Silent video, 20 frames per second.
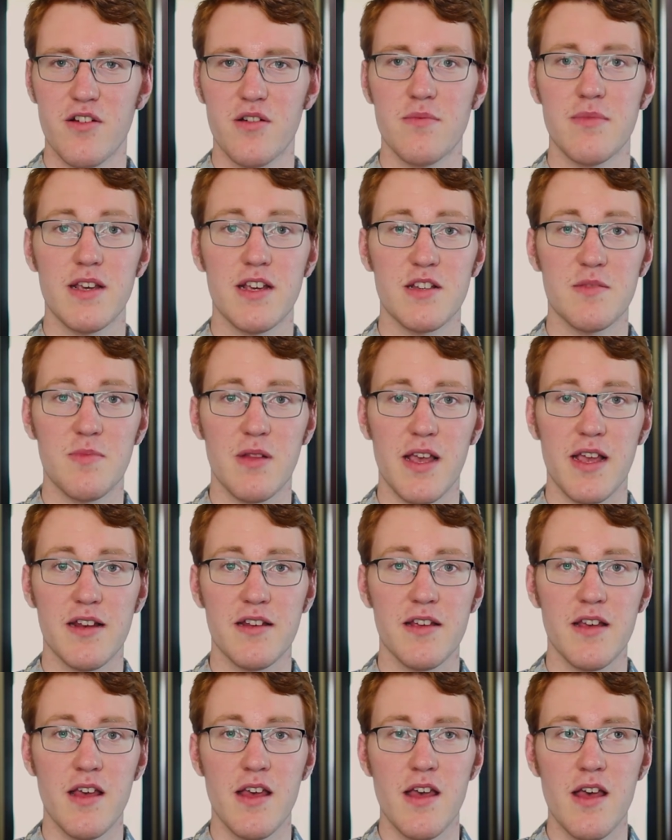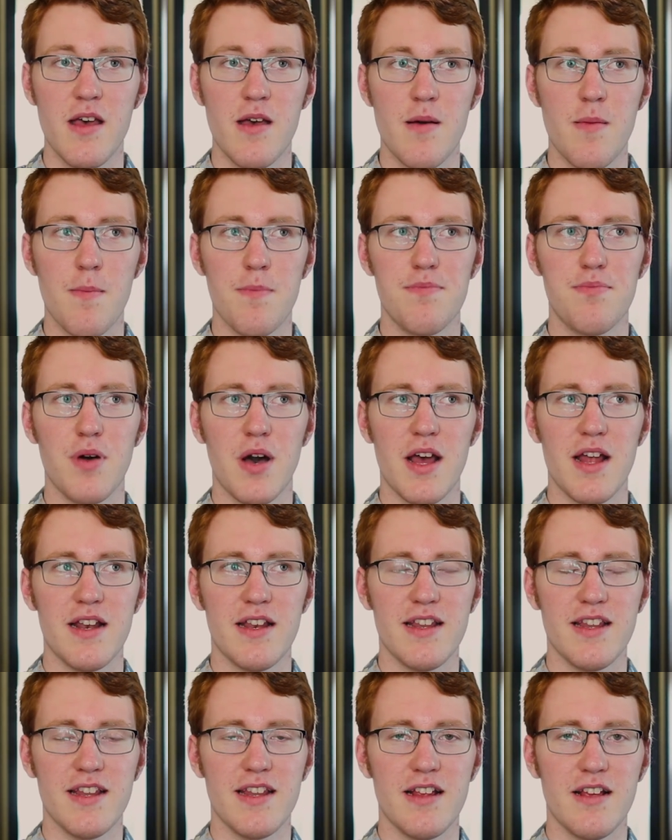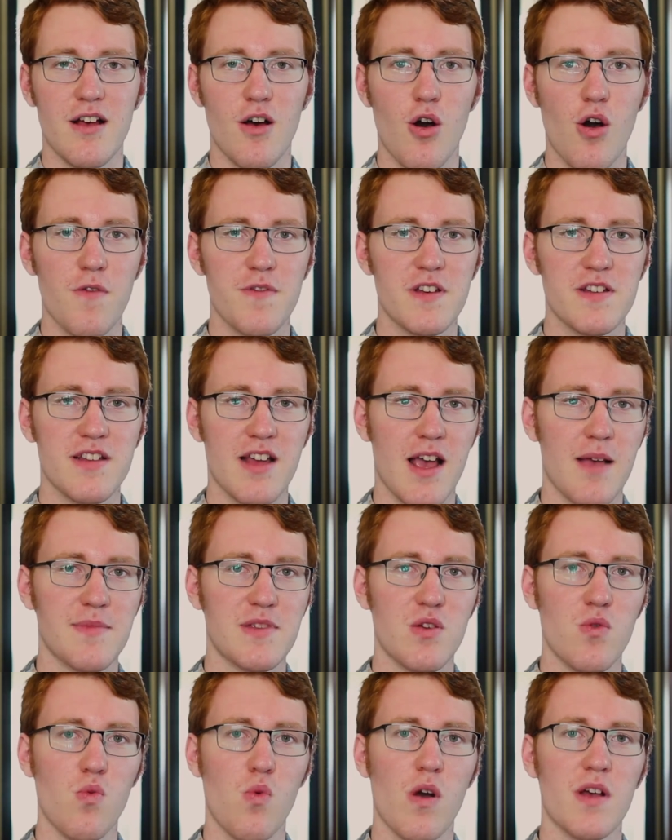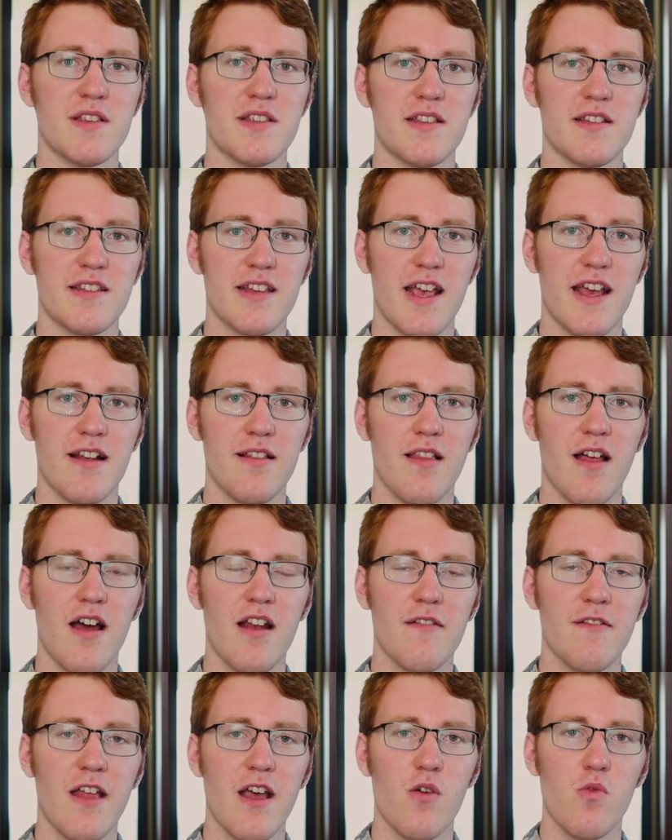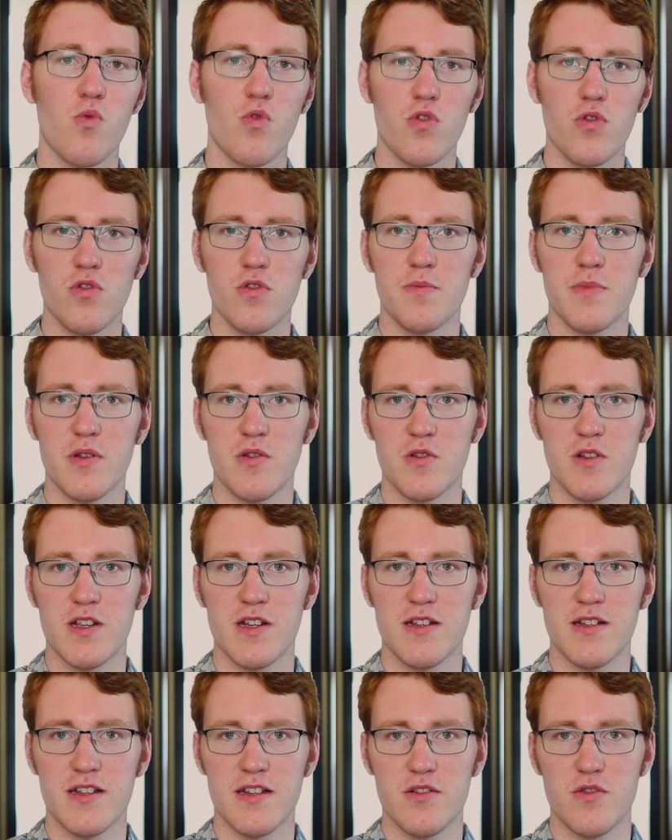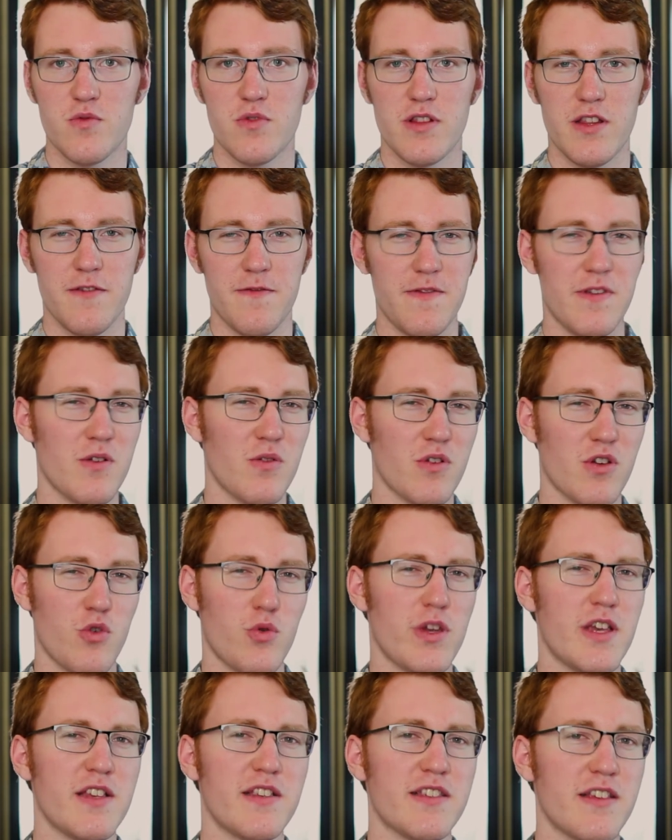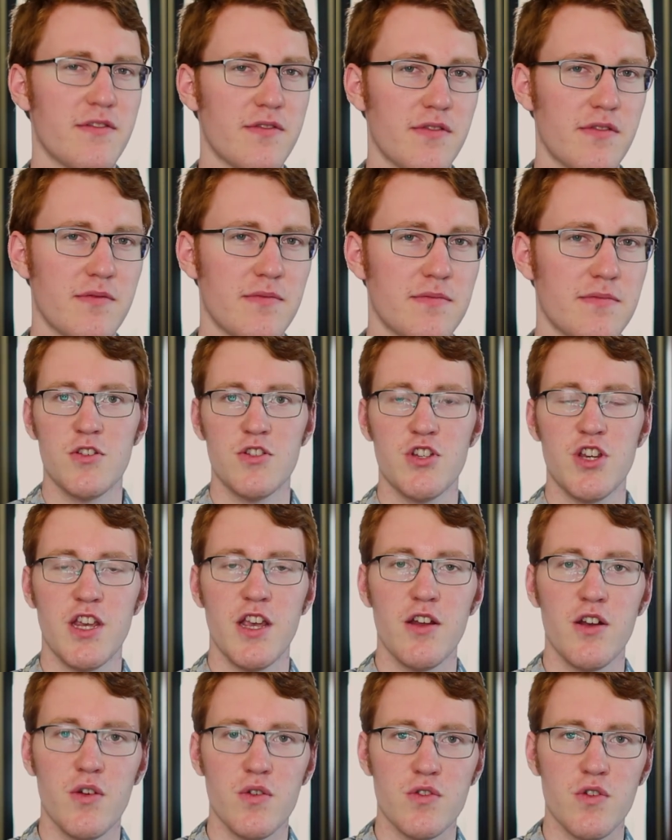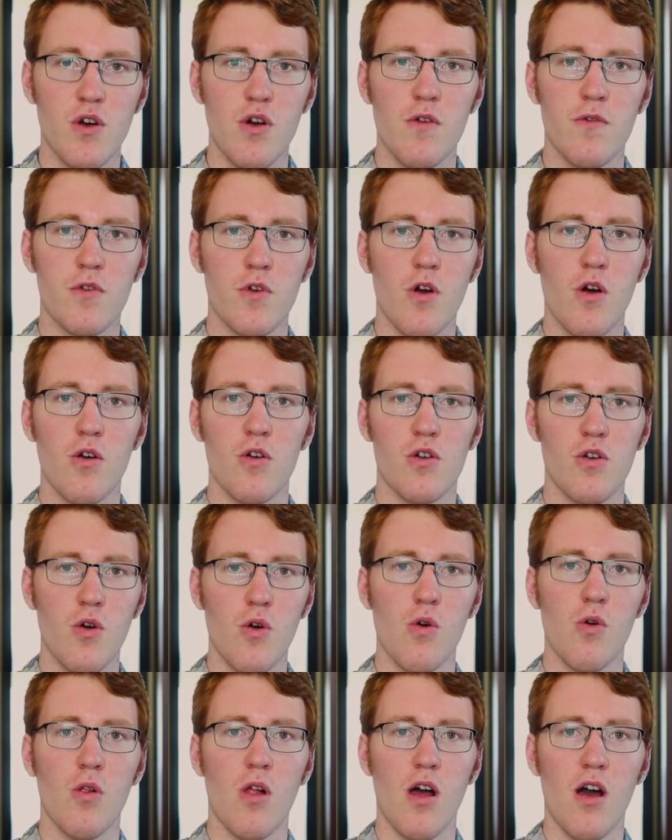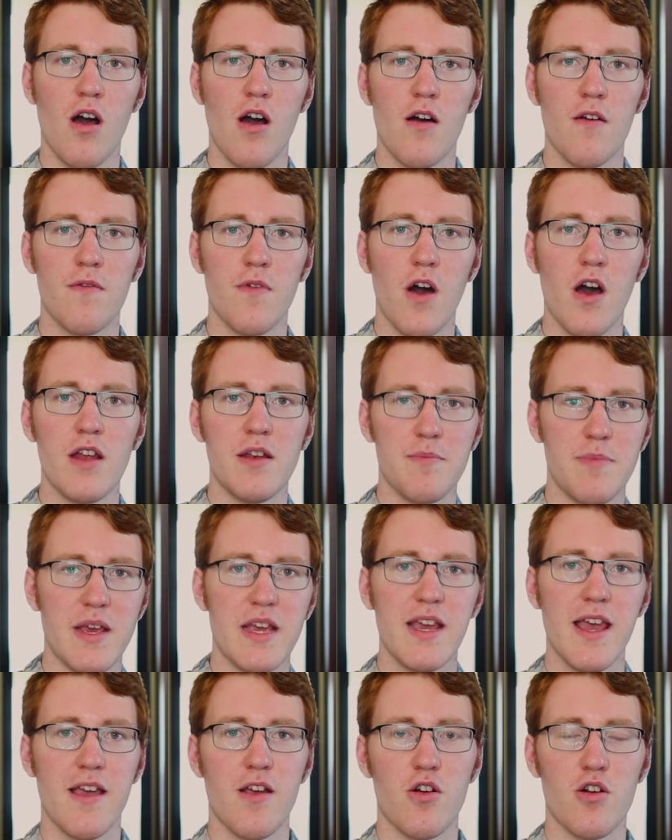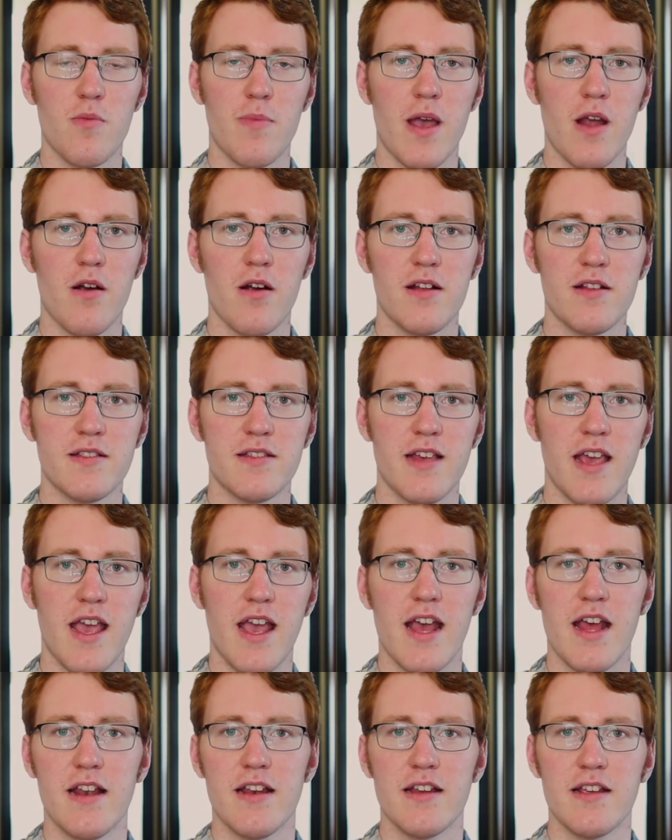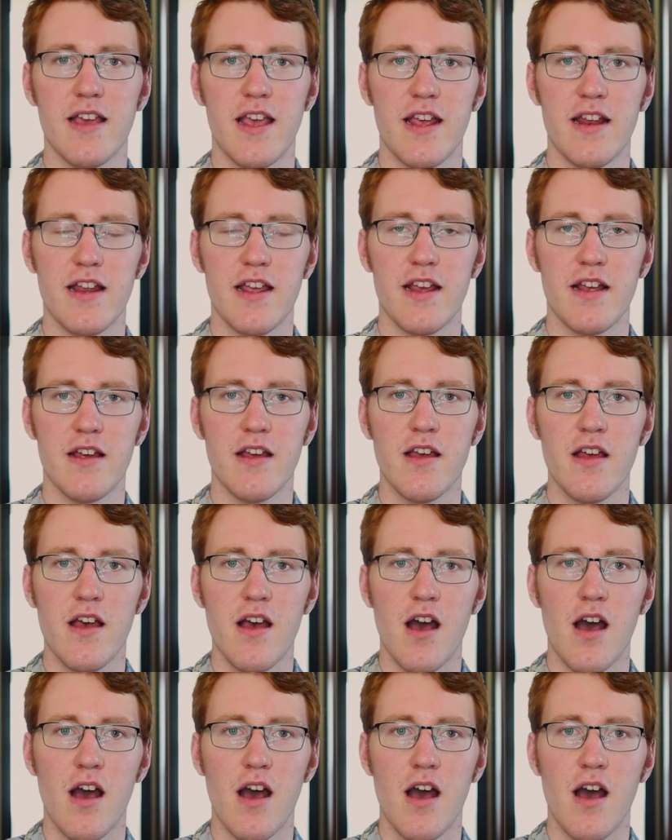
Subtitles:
and be explained. But oftentimes it wasn't, and a lot of that world building didn't really feel cohesive. Chihiro's overall goal of unpigging her parents and gaining